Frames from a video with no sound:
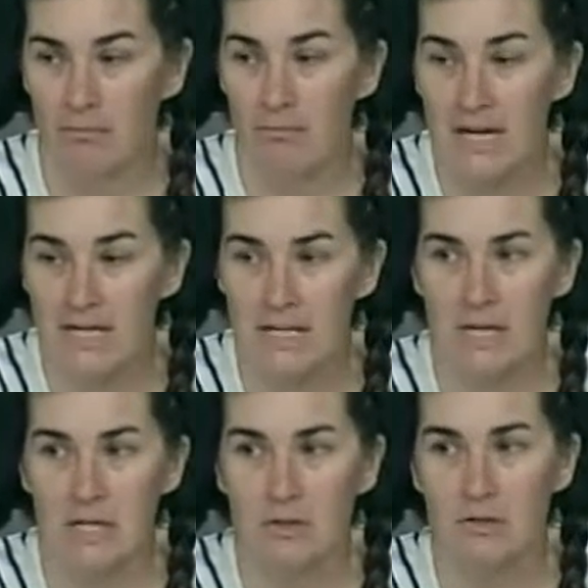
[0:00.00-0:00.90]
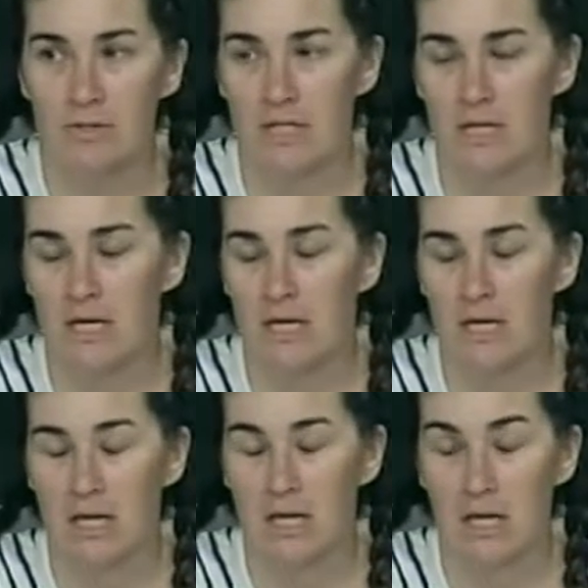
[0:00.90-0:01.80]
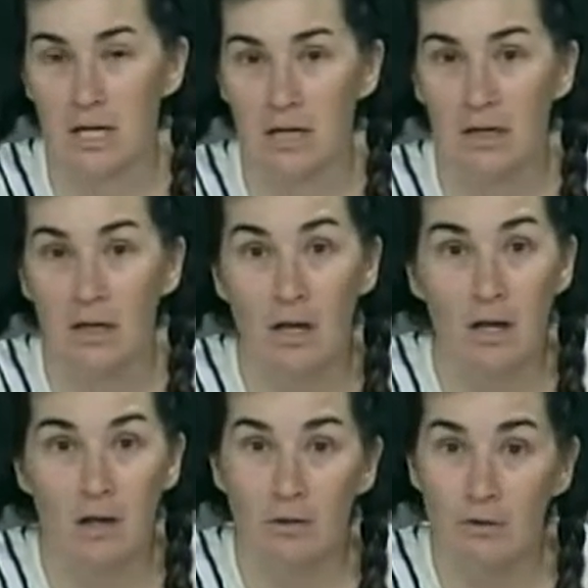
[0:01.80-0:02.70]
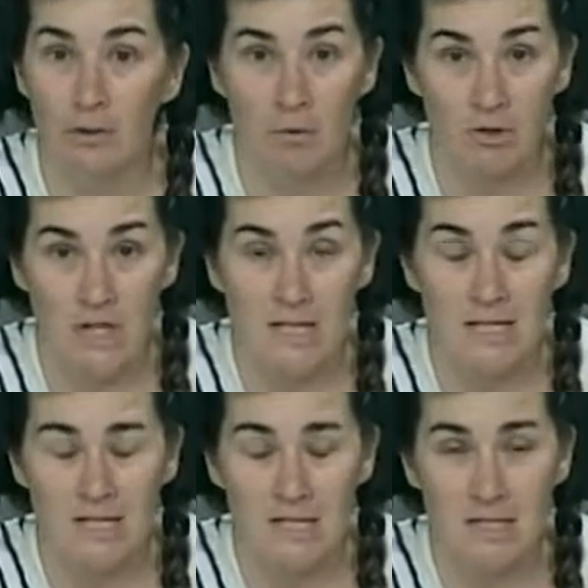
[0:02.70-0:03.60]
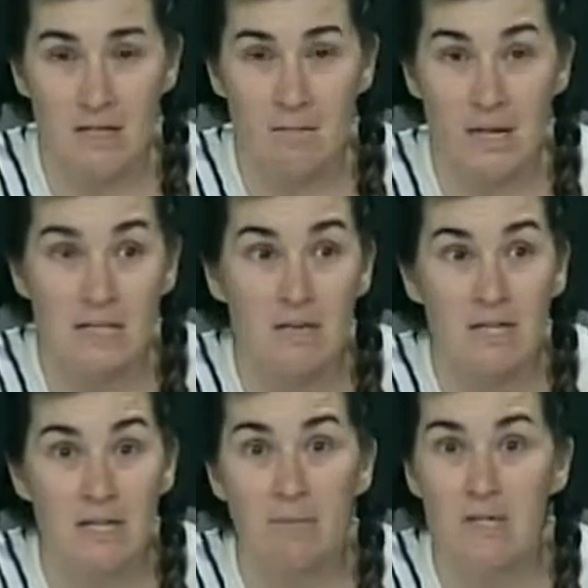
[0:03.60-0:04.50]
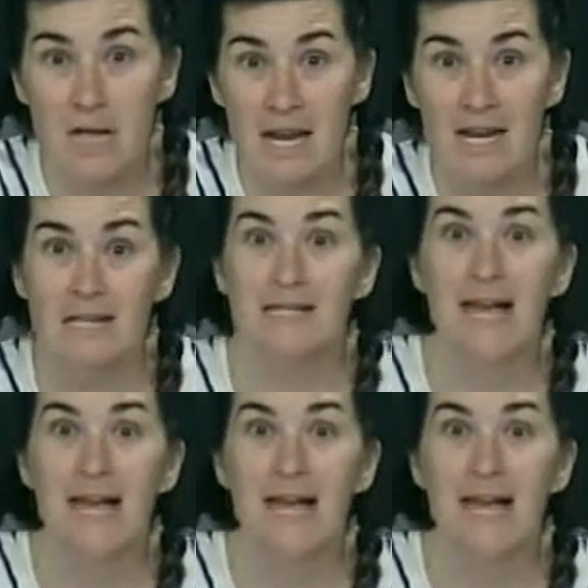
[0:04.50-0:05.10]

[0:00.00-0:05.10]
medicine or using it in criminal justice system means that we need more scientists.